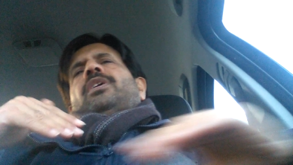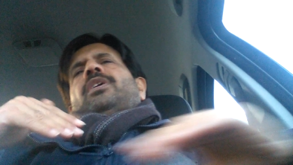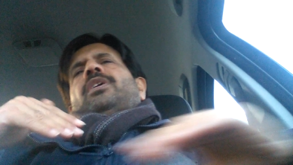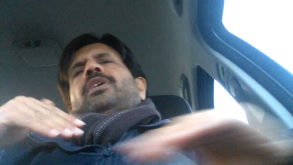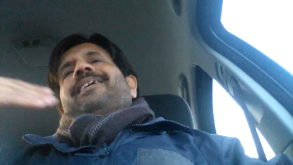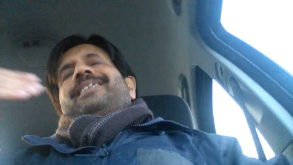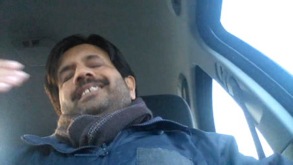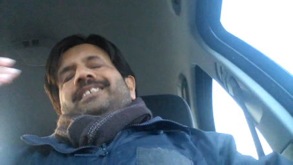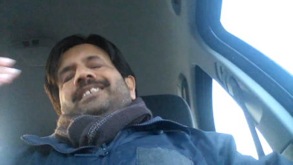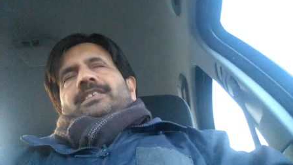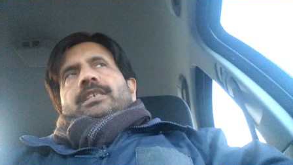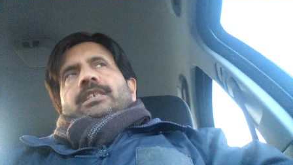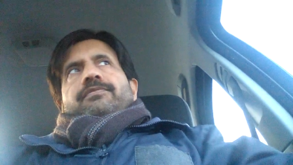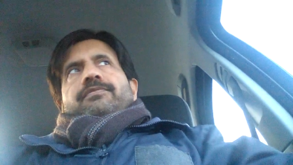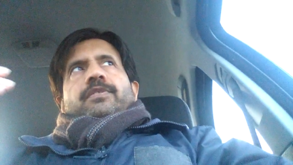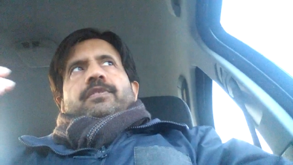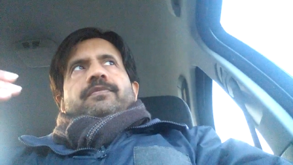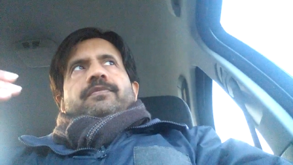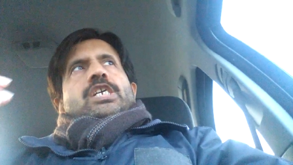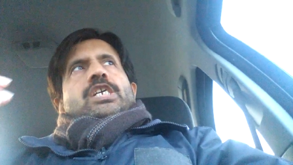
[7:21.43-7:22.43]
high risk
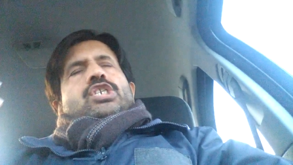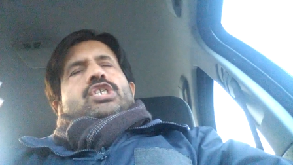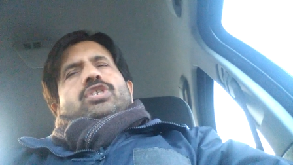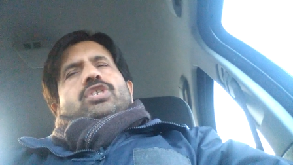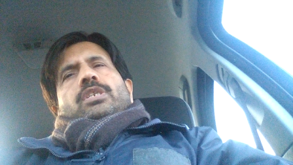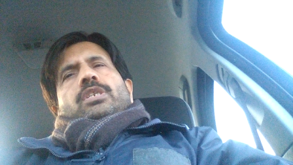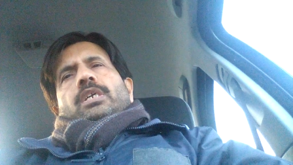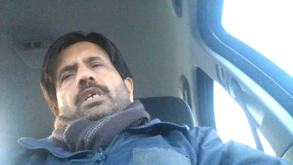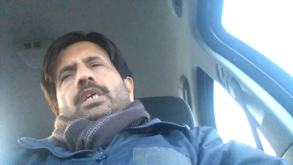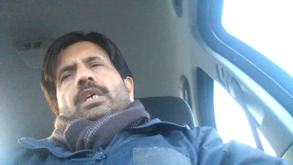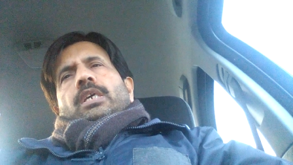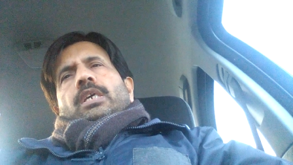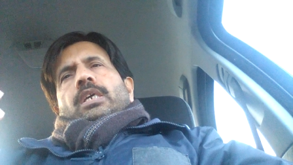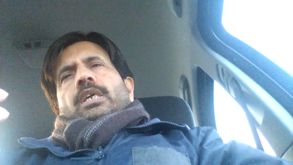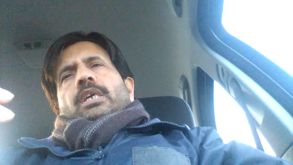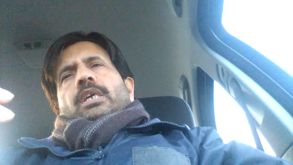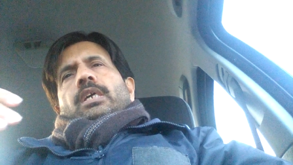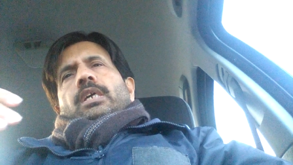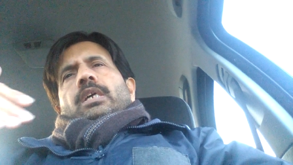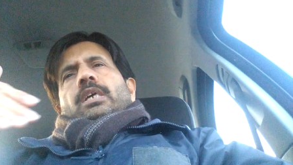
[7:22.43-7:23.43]
of infection
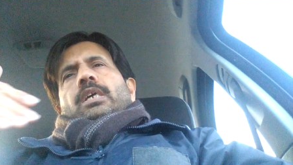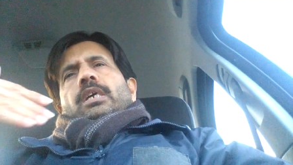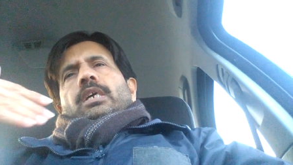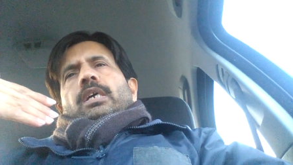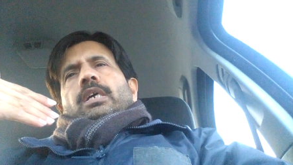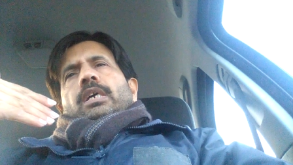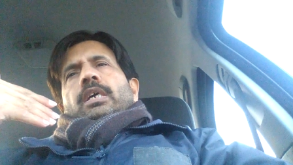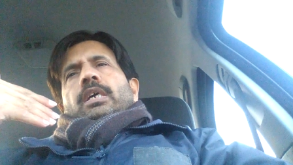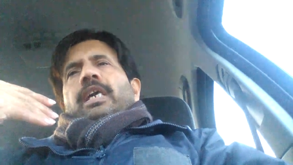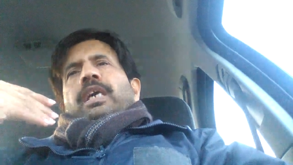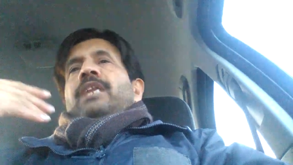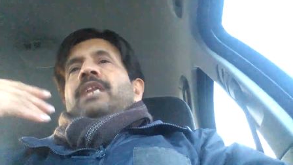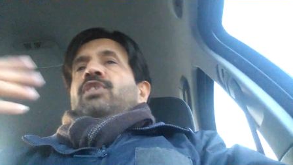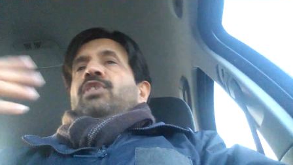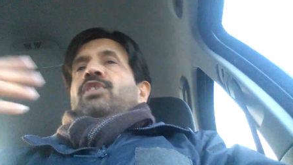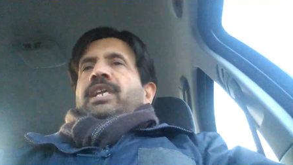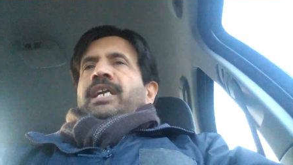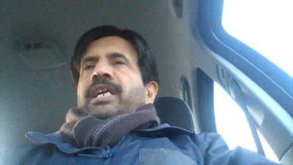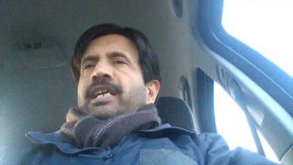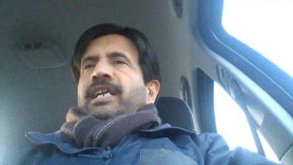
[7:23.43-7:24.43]
uh,
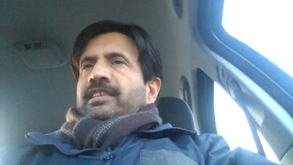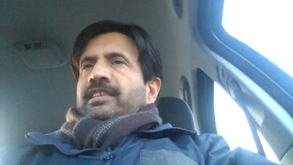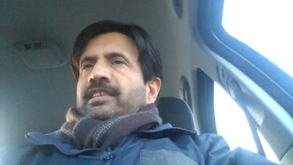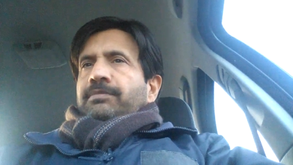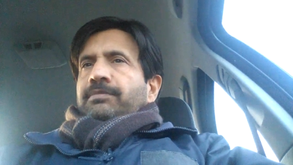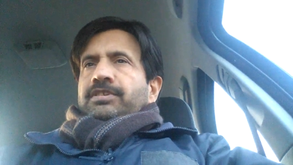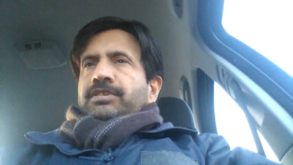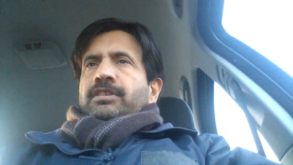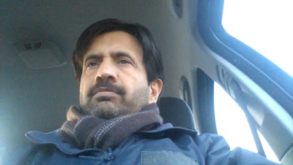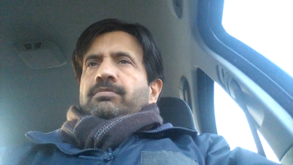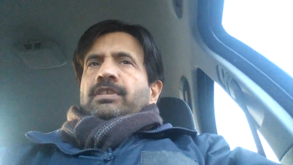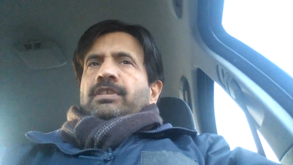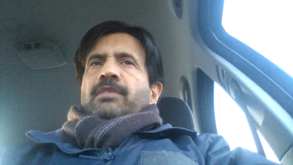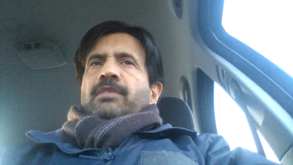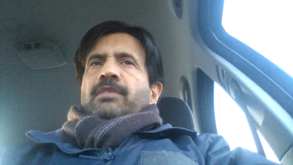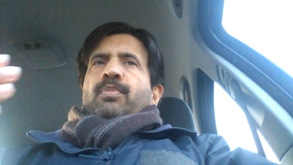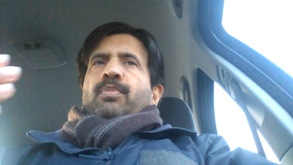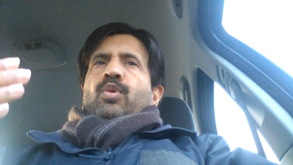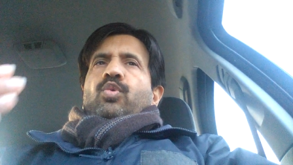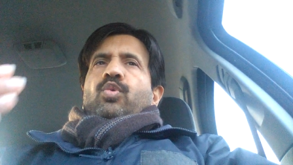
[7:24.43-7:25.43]
anyone can get the sepsis, but the
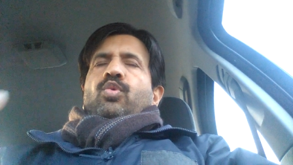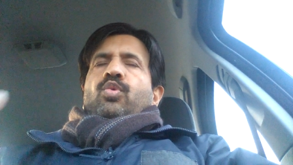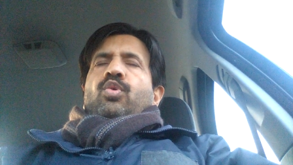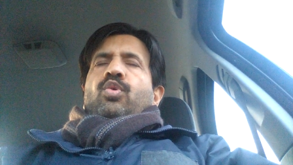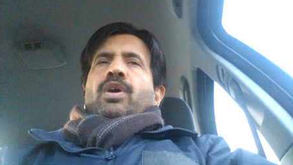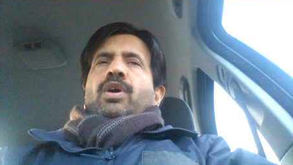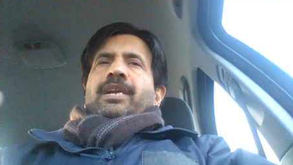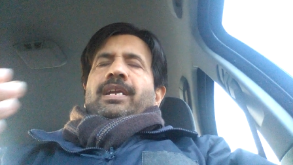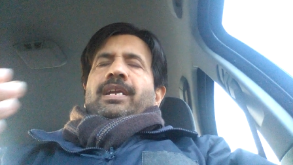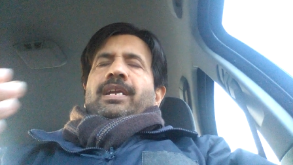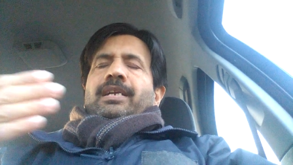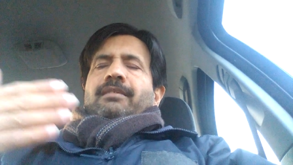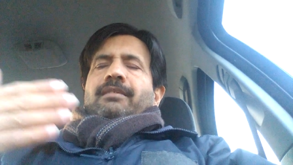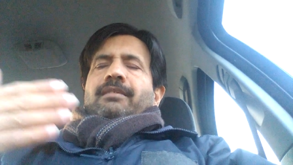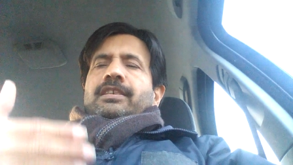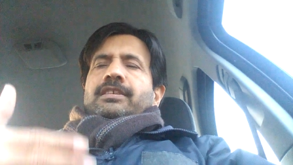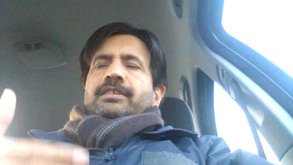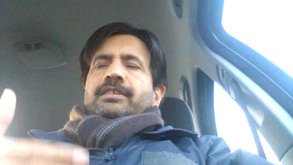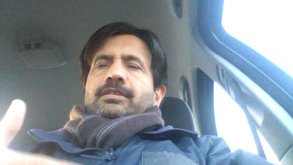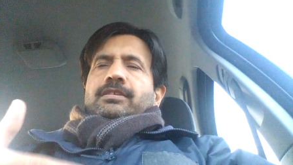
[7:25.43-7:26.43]
people who are at
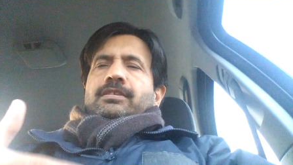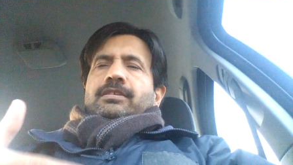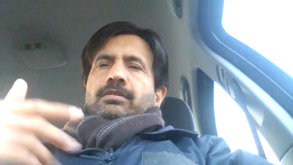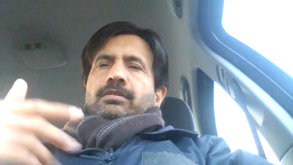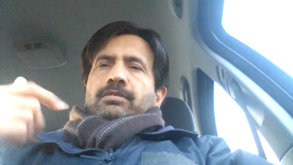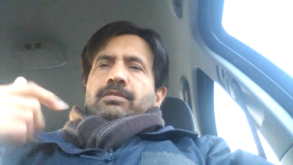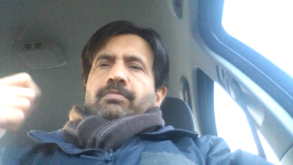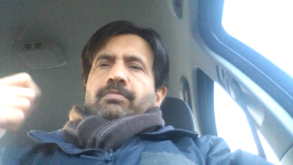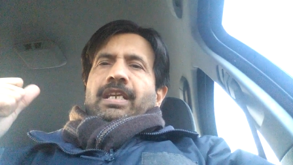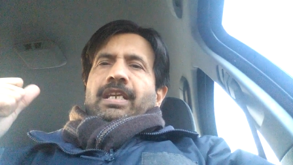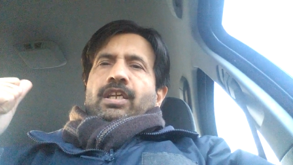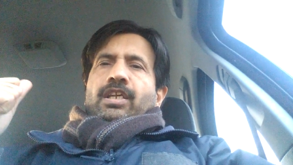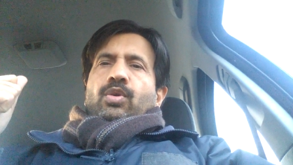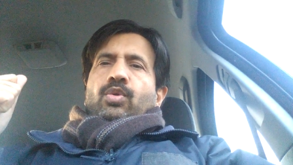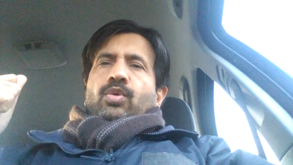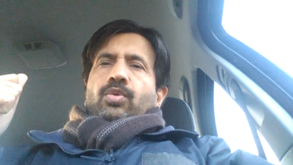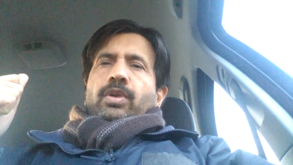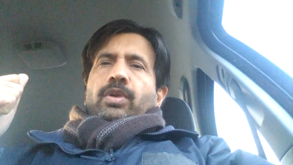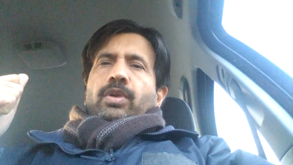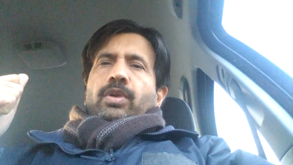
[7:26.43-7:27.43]
risk, those may
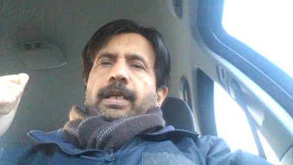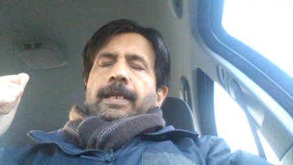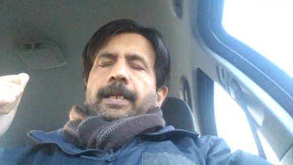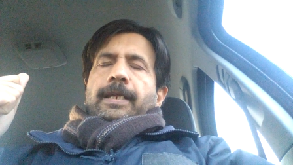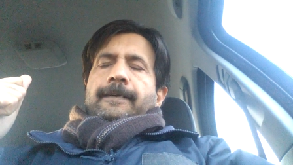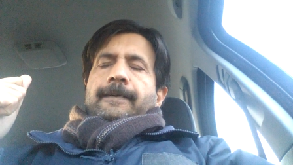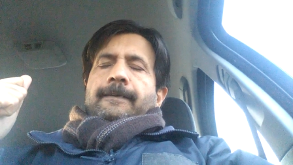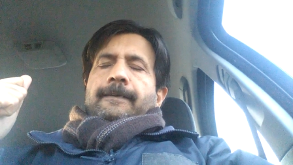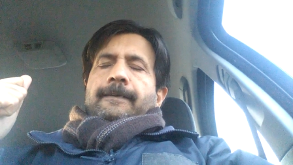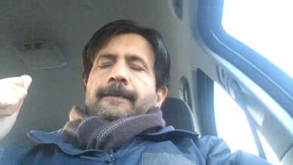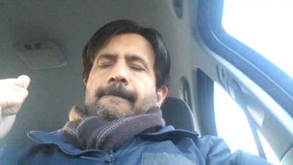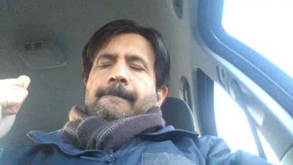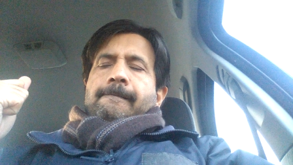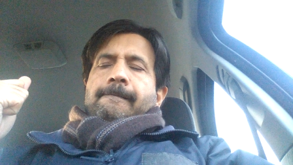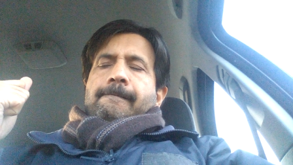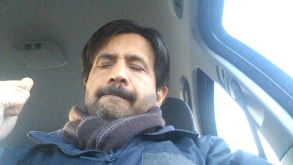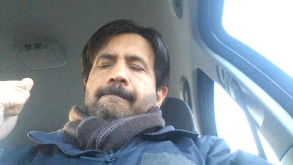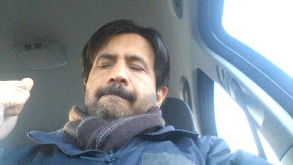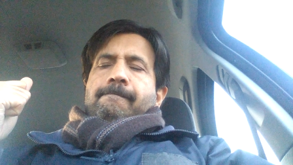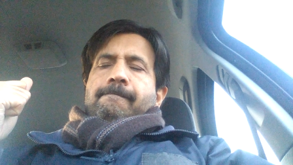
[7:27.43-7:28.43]
include like
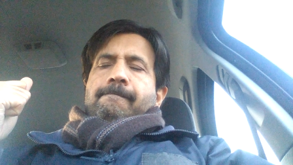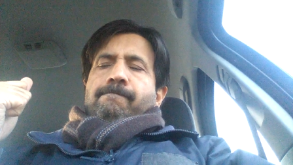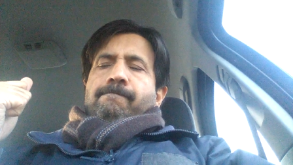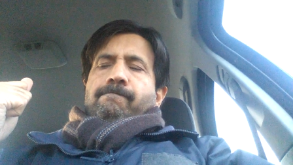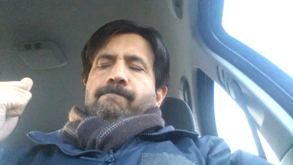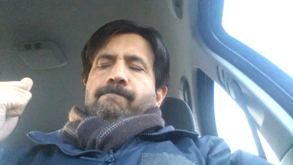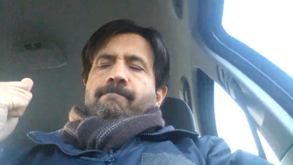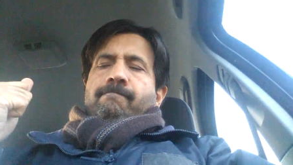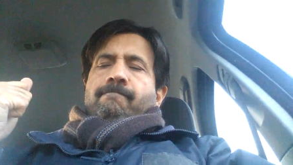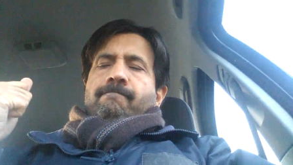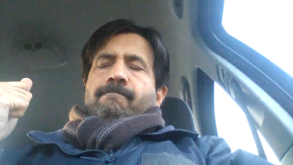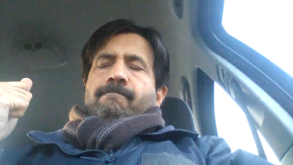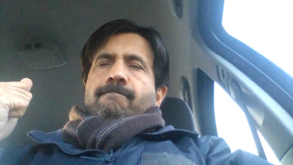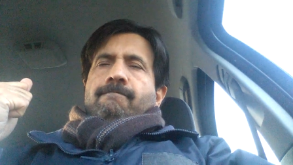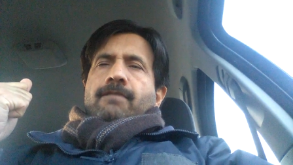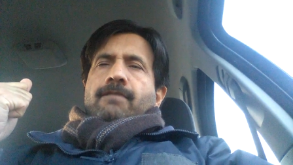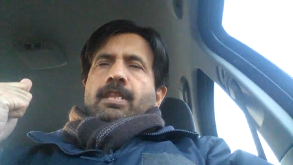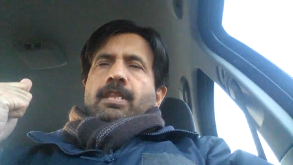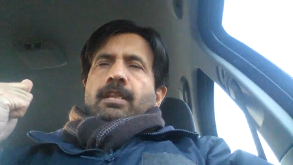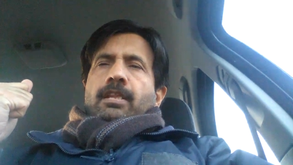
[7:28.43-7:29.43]
uh,
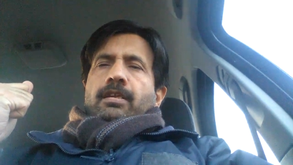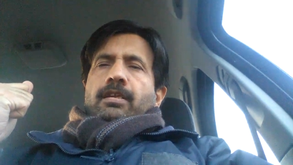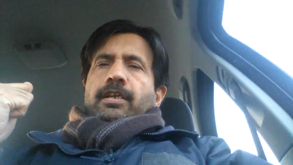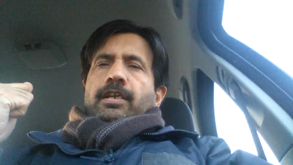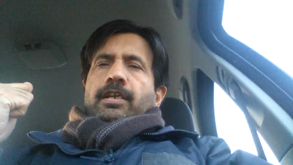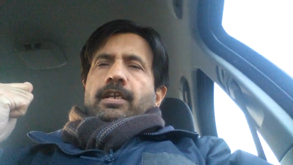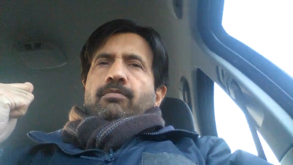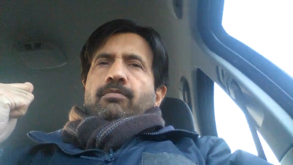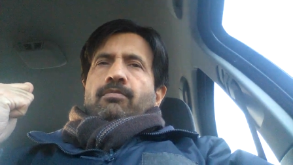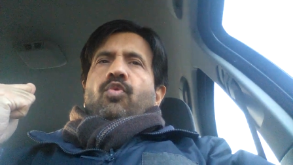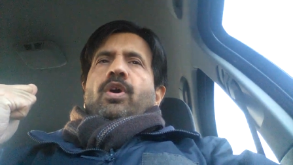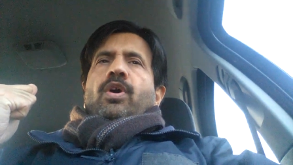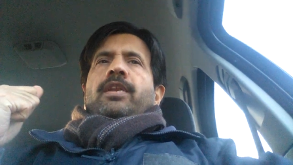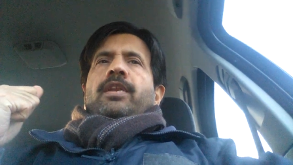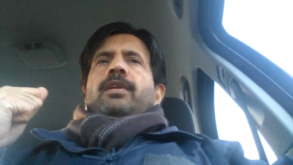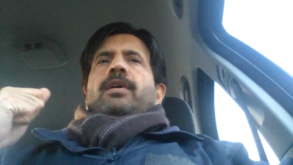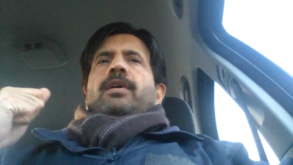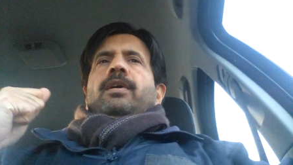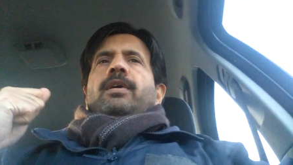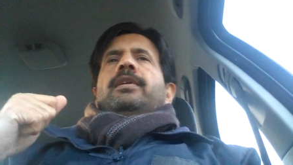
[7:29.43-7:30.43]
number
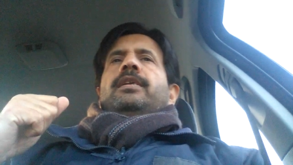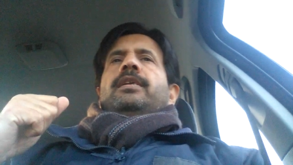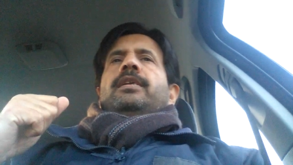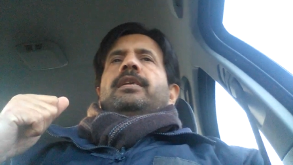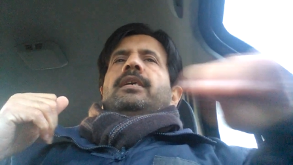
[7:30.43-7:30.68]
one are